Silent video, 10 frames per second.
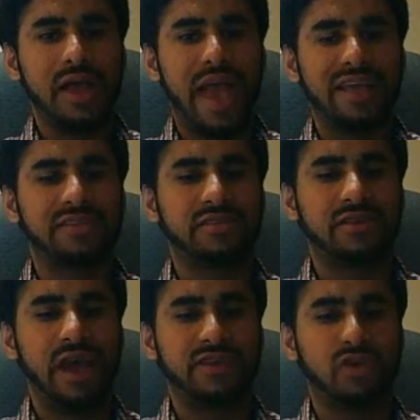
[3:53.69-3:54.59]

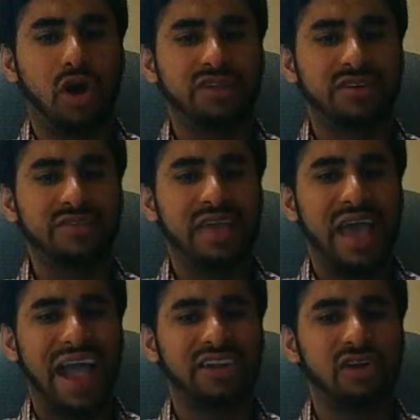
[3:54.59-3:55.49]
at Rogers had